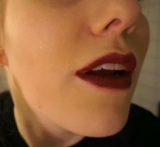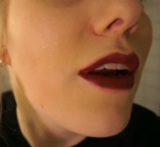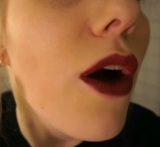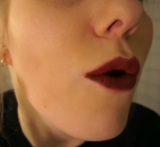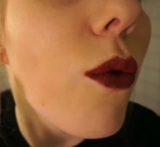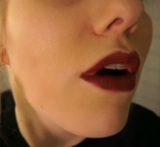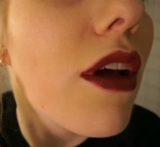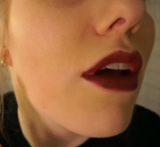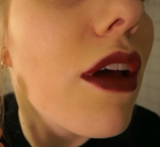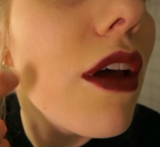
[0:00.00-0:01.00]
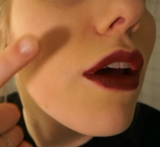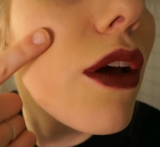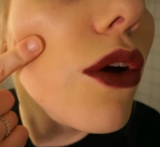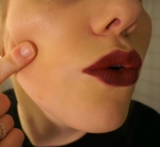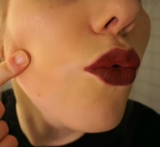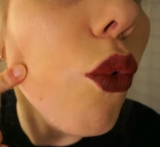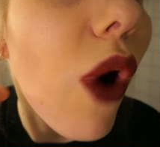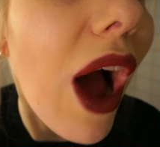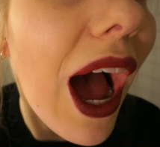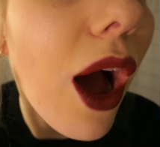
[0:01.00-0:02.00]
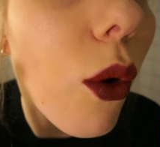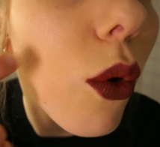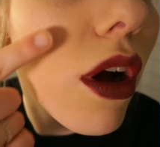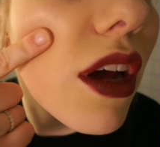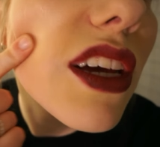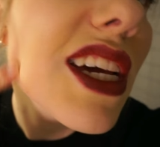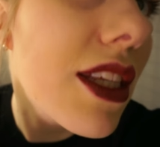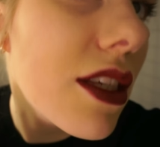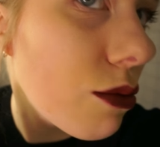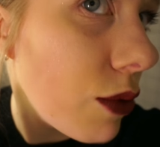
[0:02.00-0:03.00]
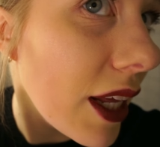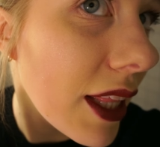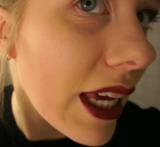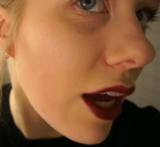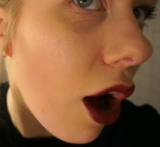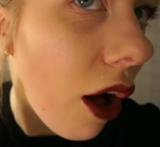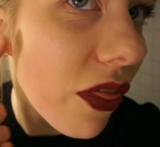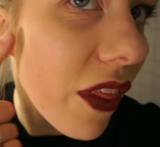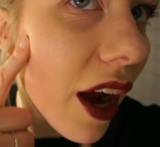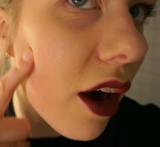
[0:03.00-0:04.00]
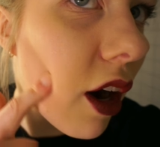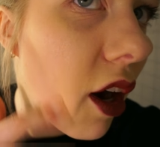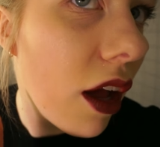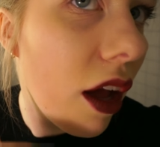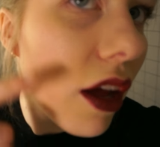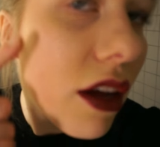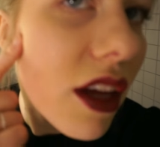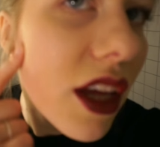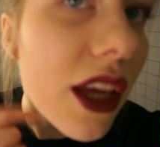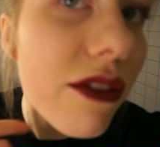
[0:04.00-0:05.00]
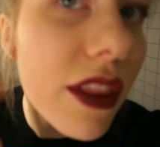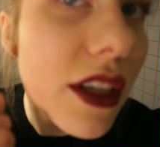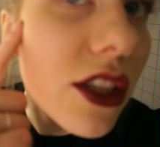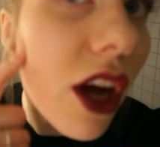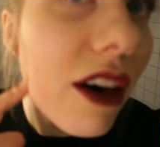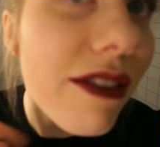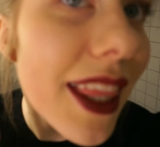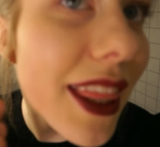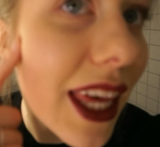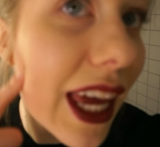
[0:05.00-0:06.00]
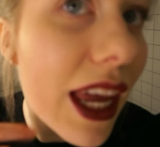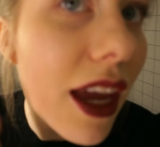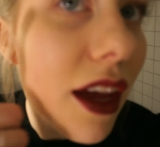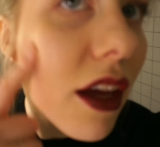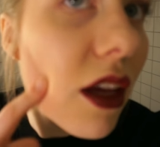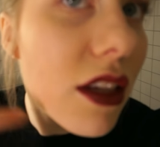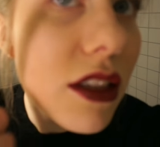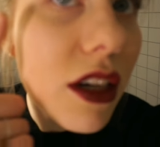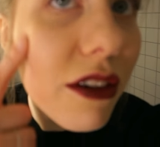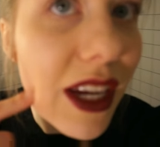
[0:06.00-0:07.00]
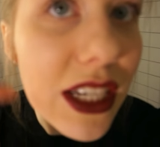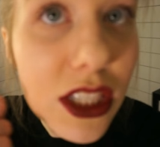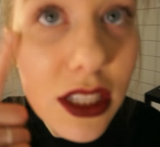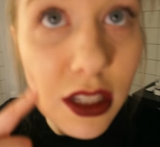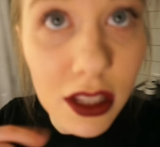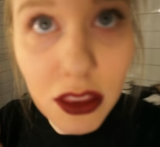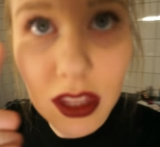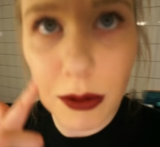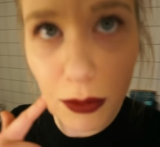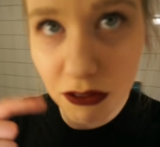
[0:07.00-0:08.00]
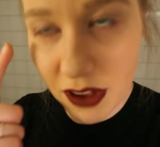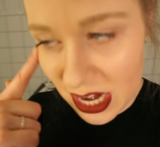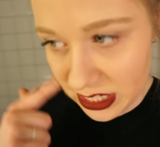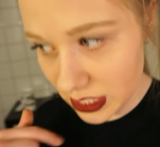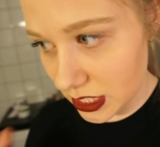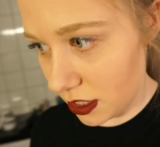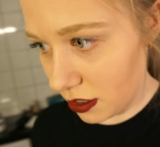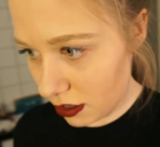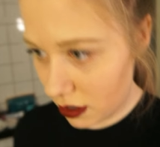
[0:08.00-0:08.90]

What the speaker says: No. Wow. It's really on there. Even the starving thing. Starvation themed face.